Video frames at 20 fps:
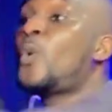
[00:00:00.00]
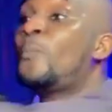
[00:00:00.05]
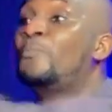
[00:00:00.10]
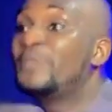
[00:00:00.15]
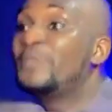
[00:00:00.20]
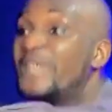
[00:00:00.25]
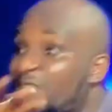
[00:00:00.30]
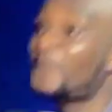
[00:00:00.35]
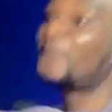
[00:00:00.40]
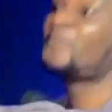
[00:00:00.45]
you
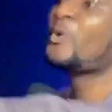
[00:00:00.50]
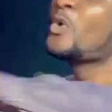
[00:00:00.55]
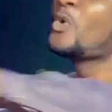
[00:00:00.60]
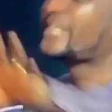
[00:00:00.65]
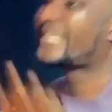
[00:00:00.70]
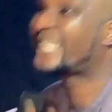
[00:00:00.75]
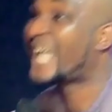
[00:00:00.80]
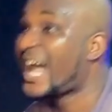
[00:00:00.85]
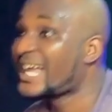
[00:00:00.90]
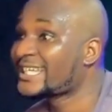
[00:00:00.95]
bless people
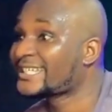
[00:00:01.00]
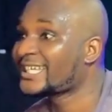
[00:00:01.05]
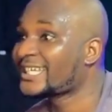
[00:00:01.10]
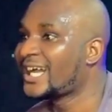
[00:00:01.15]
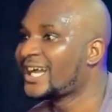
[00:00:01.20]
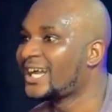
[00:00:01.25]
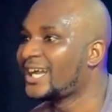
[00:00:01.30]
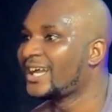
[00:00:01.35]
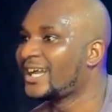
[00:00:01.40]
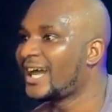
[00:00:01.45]
with
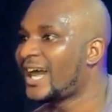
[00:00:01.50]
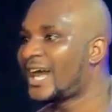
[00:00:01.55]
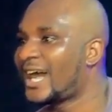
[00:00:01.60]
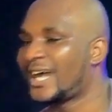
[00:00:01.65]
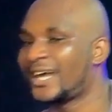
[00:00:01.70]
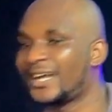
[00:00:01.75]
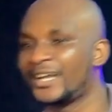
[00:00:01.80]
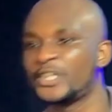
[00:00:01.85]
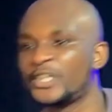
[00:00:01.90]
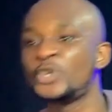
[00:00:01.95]
cars,
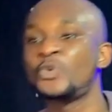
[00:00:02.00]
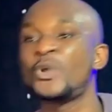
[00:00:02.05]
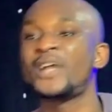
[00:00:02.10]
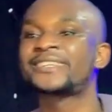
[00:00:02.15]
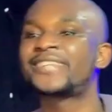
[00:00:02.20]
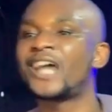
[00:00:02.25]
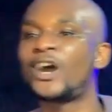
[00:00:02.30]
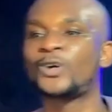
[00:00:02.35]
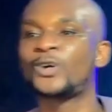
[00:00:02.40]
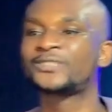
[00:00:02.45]
you
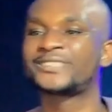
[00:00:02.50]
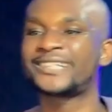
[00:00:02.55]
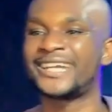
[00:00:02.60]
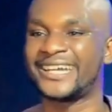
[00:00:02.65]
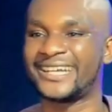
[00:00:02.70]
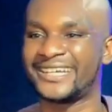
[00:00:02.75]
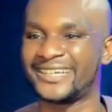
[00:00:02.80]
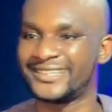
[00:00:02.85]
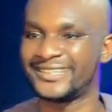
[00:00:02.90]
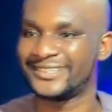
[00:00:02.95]
enter or
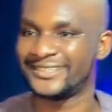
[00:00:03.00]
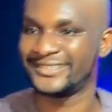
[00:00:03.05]
trek.